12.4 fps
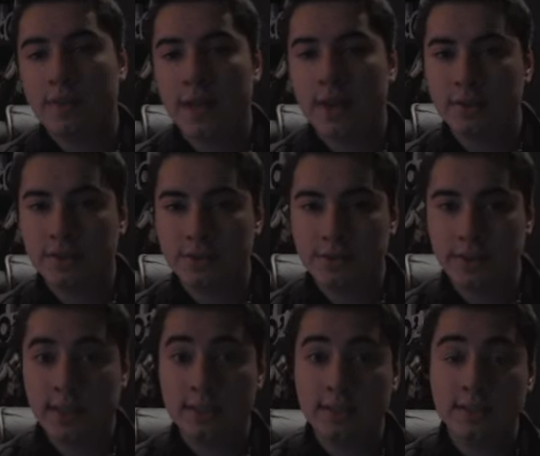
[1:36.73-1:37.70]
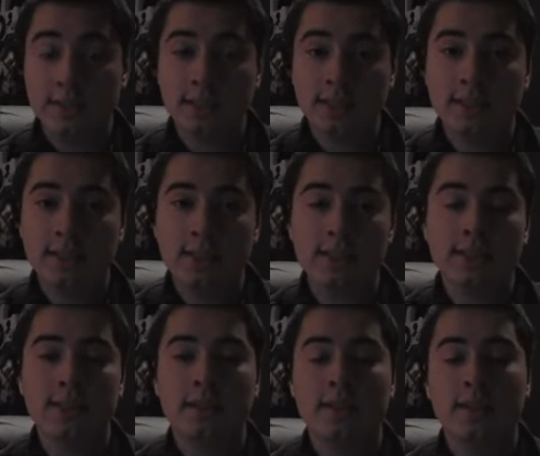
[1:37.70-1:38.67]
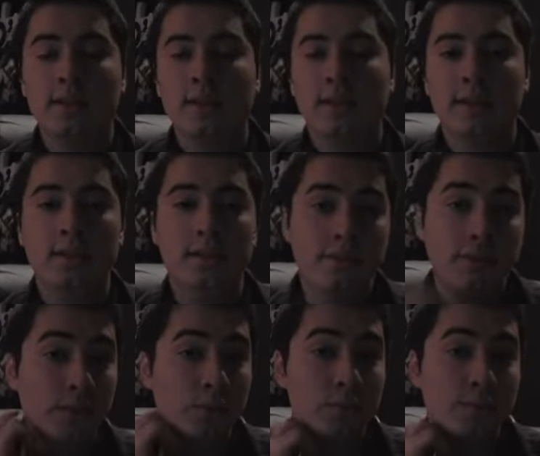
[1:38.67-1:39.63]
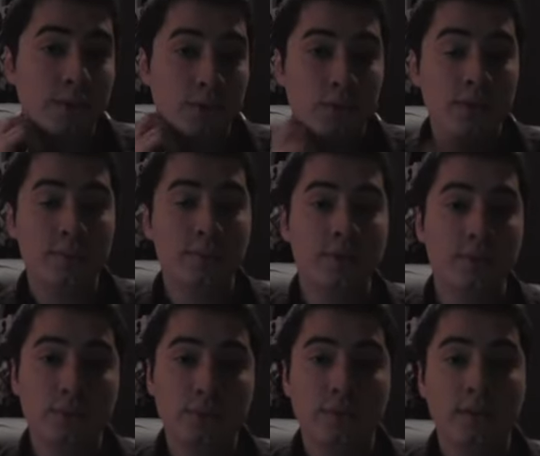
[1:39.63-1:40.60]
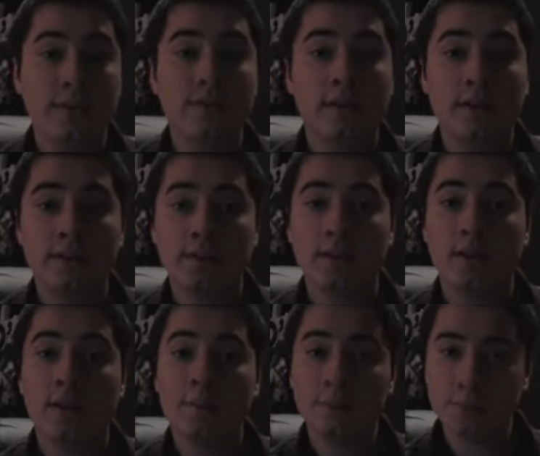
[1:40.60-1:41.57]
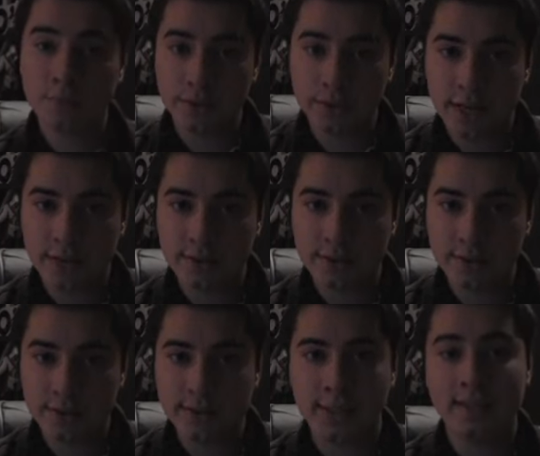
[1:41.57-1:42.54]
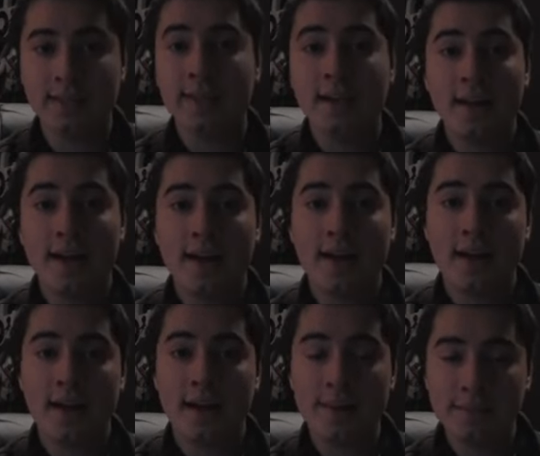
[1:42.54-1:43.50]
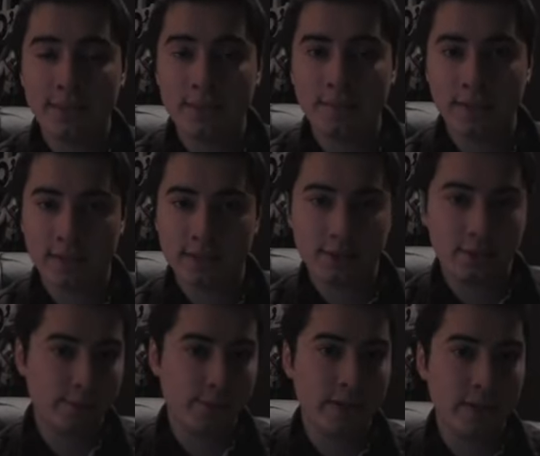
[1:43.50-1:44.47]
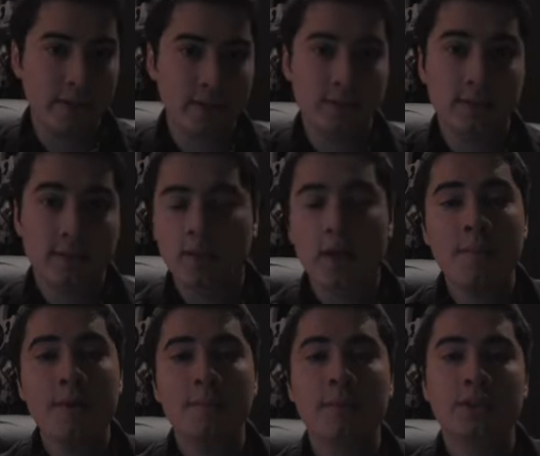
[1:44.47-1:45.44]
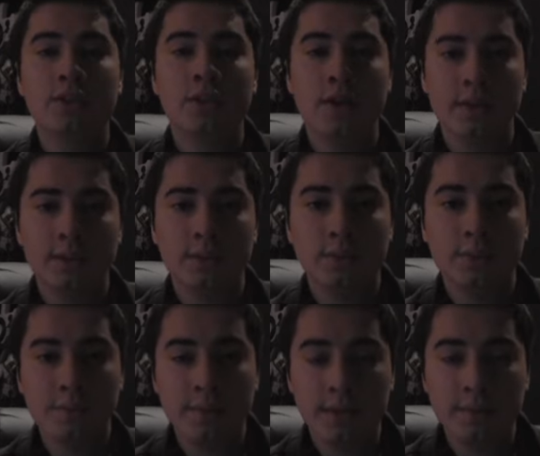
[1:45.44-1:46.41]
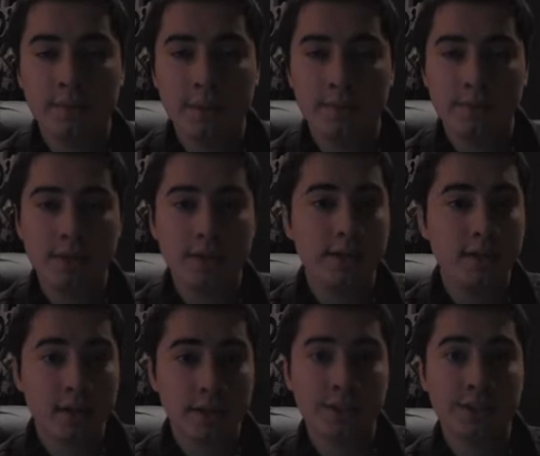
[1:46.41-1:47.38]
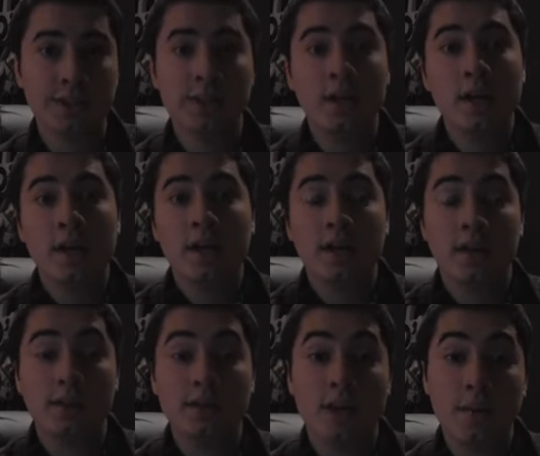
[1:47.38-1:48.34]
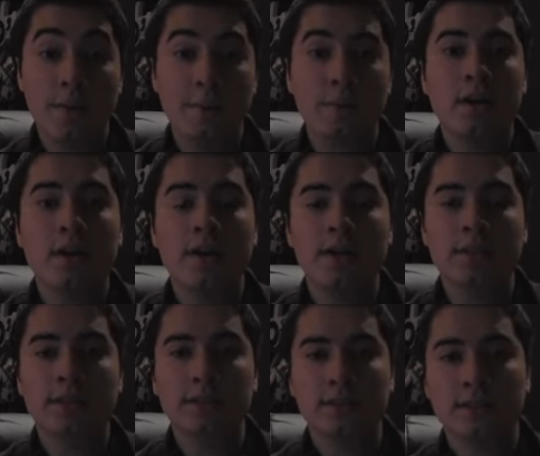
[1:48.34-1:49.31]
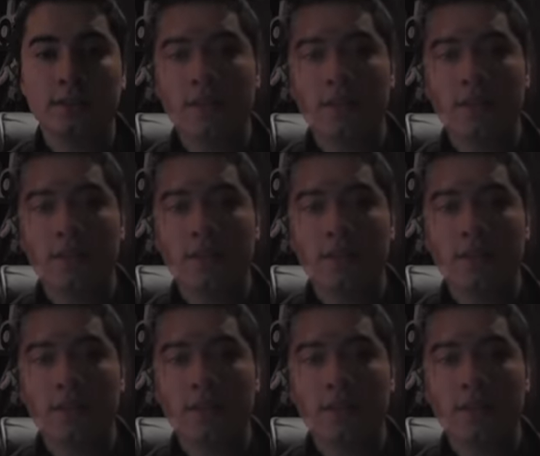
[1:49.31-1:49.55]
the characters you'll get to see in The Fallen World Part 1 and Part 2. I've got a couple more characters that I'm keeping as a surprise. Comic book drawings will be made by Pinaki Ghosh as comic book artist,